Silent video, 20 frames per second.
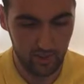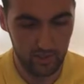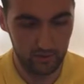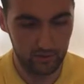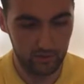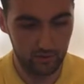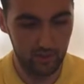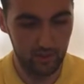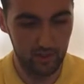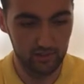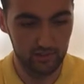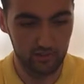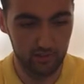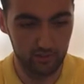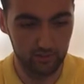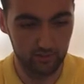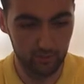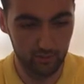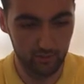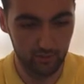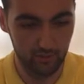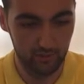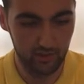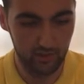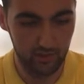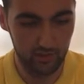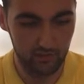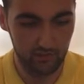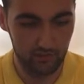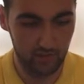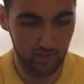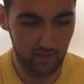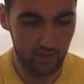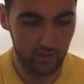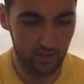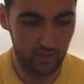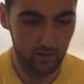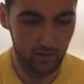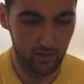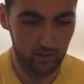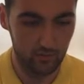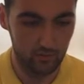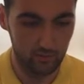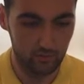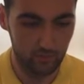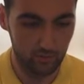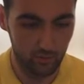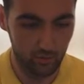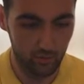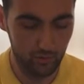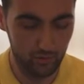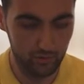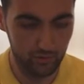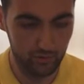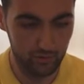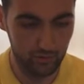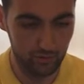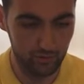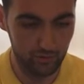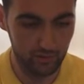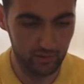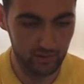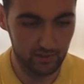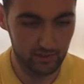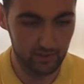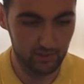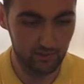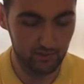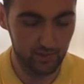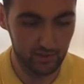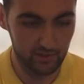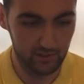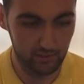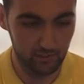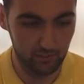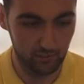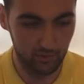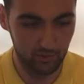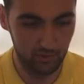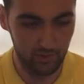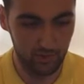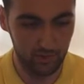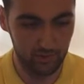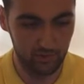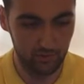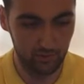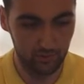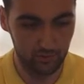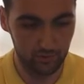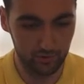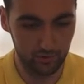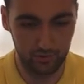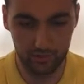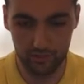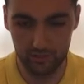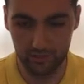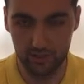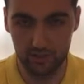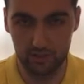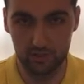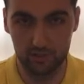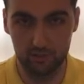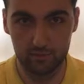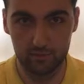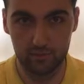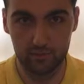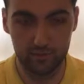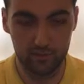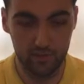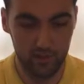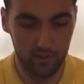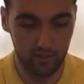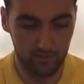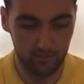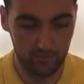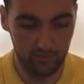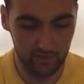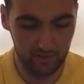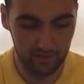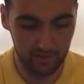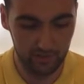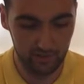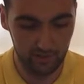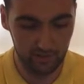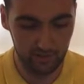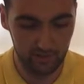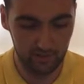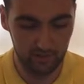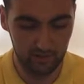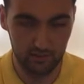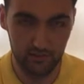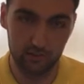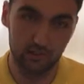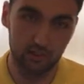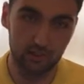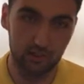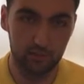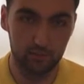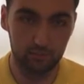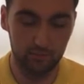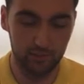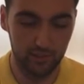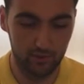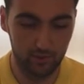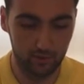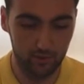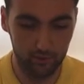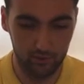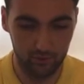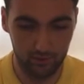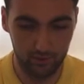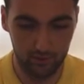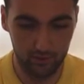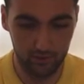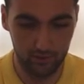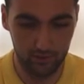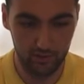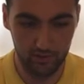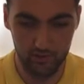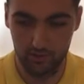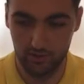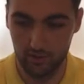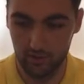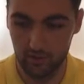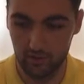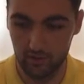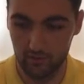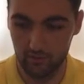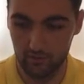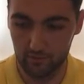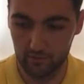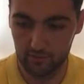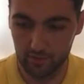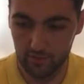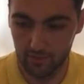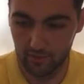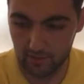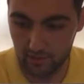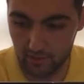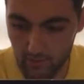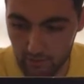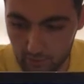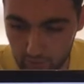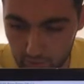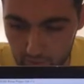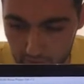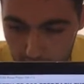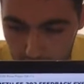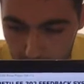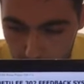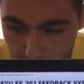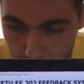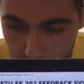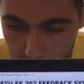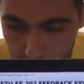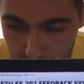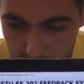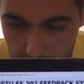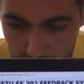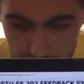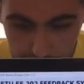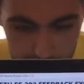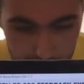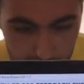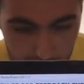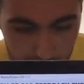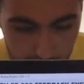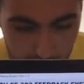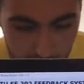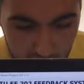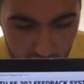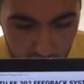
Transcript: As you can see from the graph, overshoot is very small, and also the system is faster than P controller. It's a good thing for the system.